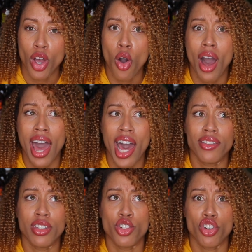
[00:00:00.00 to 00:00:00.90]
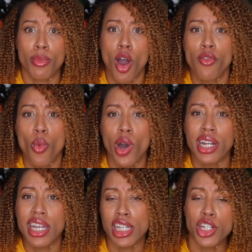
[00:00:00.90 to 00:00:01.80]
oh, I have to trim off
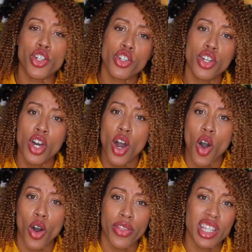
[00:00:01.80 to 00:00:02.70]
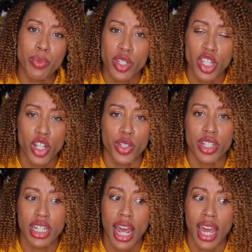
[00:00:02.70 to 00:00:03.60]
1 inch on this particular
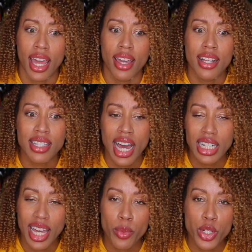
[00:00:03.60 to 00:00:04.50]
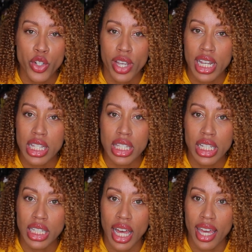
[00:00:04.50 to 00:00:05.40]
day. It's kind of like what your ends
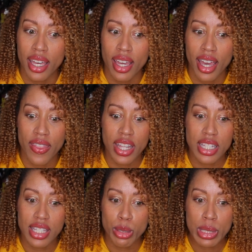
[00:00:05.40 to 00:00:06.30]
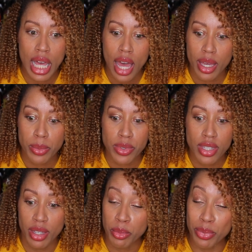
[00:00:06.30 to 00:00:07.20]
look like. And then
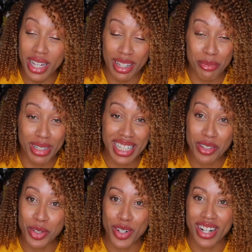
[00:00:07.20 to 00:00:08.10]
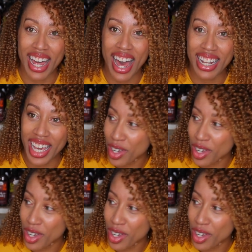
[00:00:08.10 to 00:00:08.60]
sometimes, believe it or not, like